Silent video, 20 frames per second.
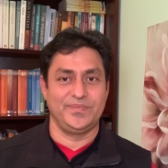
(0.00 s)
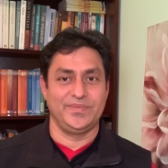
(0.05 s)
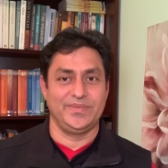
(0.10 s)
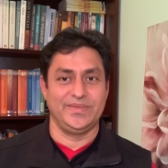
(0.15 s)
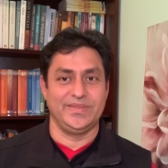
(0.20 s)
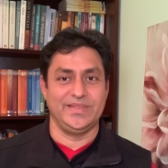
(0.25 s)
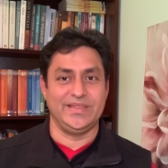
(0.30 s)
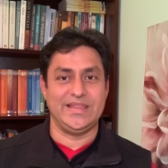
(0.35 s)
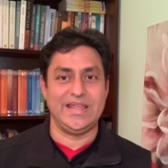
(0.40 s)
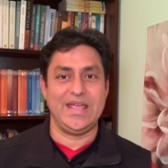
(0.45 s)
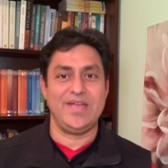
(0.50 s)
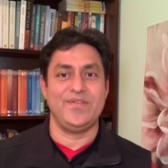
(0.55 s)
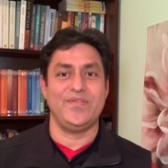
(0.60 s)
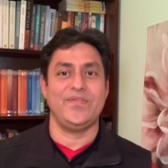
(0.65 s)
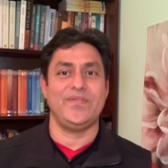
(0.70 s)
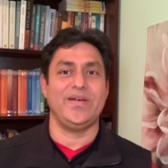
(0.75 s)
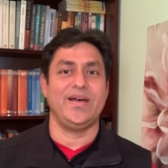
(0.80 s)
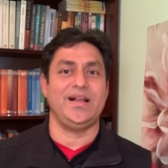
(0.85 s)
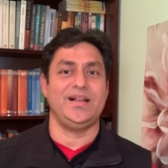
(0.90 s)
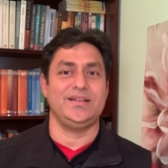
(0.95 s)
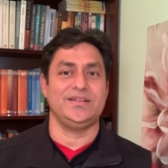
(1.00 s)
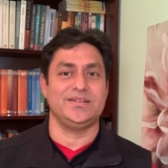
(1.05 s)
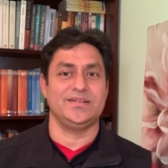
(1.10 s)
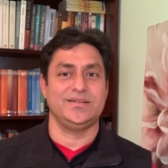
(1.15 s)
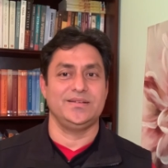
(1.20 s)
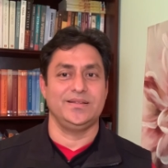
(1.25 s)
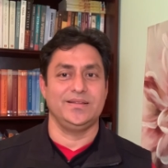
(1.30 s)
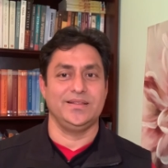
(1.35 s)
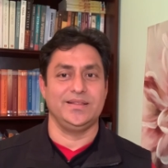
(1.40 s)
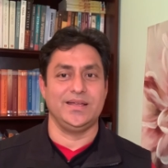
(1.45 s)
they felt
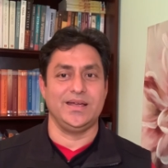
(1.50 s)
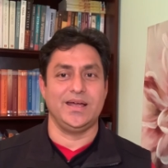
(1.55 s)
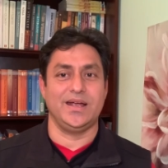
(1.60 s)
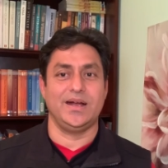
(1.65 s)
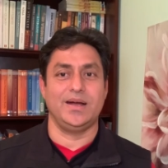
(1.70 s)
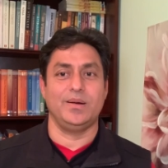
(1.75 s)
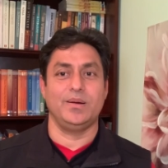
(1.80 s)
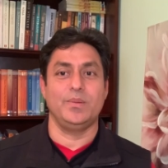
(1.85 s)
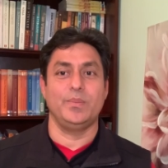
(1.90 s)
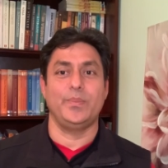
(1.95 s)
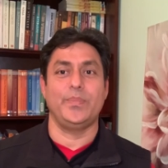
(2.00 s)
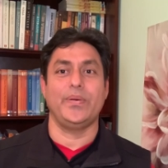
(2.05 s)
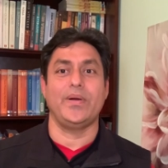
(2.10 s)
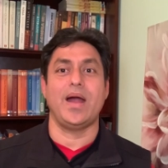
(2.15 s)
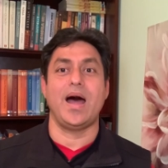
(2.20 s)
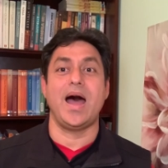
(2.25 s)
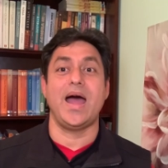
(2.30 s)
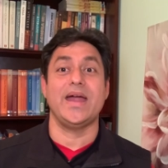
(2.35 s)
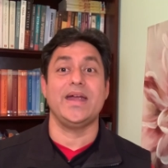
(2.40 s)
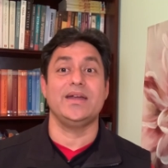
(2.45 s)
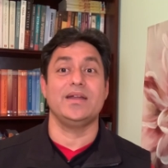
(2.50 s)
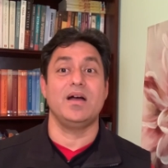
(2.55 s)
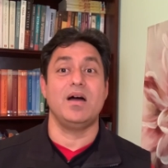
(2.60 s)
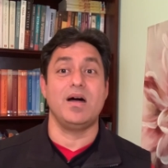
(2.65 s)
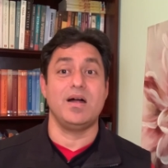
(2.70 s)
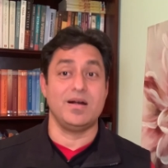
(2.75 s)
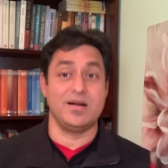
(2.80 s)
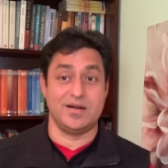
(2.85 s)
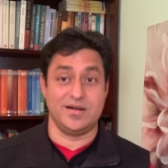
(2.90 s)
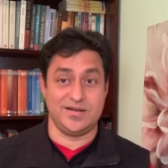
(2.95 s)
their pride
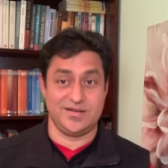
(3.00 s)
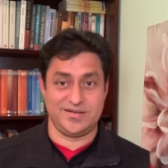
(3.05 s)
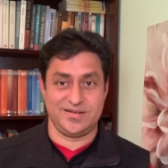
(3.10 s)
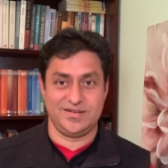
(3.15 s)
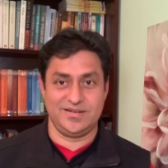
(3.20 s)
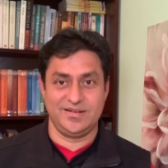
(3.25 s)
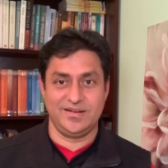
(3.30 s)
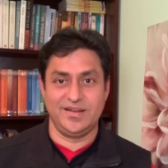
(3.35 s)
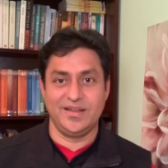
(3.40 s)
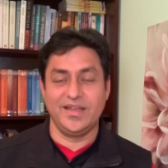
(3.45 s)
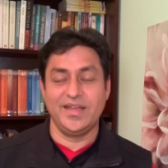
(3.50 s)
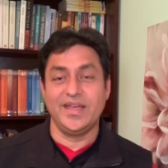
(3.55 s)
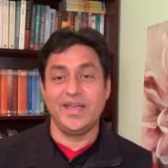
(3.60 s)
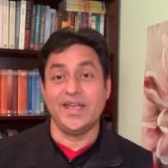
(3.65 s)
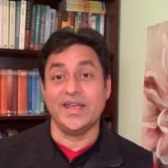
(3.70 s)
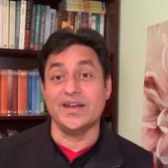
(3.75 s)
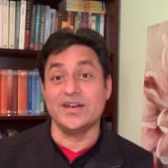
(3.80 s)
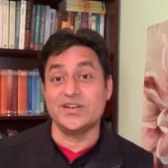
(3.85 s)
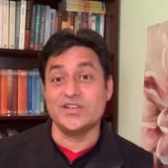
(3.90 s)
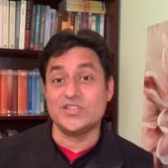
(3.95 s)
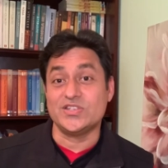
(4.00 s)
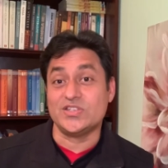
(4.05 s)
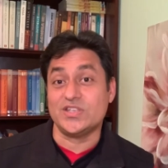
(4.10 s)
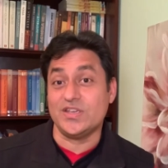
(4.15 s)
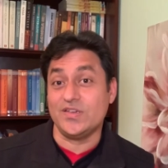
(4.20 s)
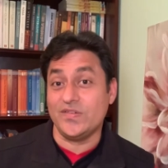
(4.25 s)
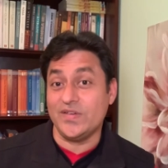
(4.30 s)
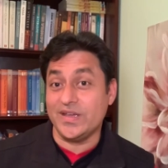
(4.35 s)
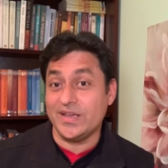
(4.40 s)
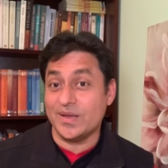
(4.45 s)
hurt in
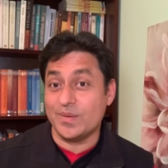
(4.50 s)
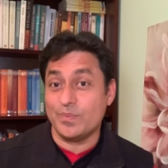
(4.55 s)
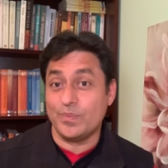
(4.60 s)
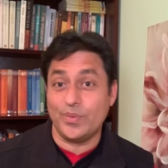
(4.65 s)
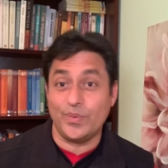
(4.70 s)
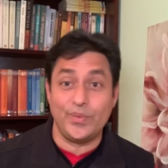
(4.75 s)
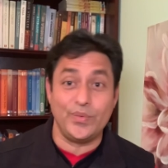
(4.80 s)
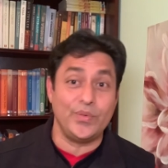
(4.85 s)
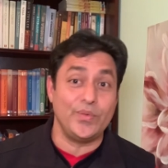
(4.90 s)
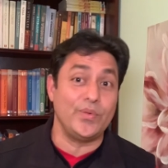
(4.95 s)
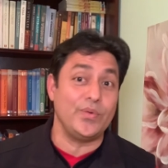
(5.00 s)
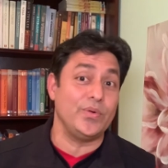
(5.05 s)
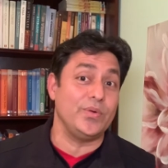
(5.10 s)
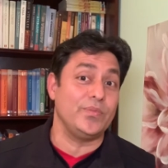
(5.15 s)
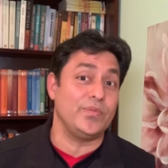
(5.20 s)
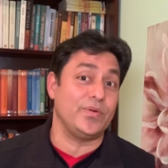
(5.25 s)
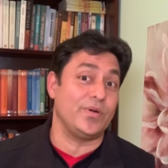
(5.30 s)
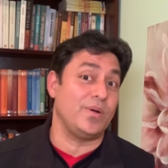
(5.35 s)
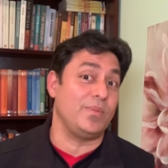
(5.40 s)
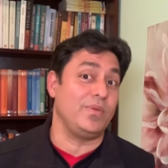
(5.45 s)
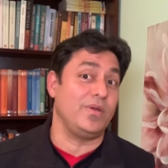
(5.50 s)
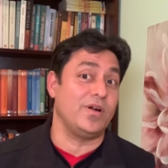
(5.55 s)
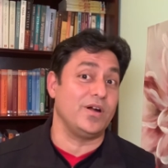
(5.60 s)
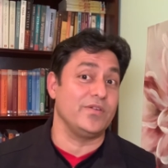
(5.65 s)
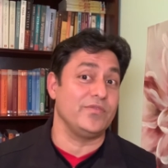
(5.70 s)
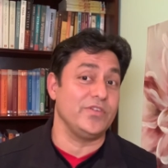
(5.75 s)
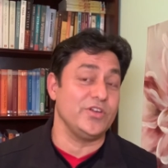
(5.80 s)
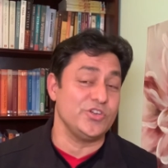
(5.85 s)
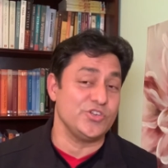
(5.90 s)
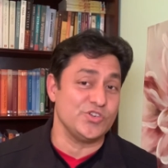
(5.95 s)
receiving a boon from
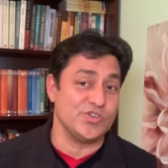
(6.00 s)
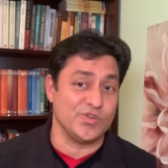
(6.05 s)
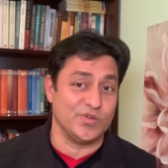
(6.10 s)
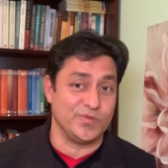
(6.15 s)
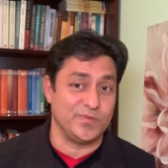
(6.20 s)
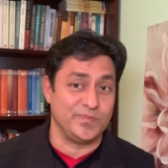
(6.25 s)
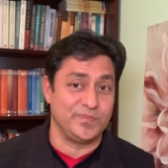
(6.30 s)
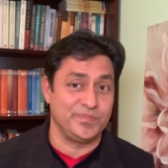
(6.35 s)
Lord Vishnu.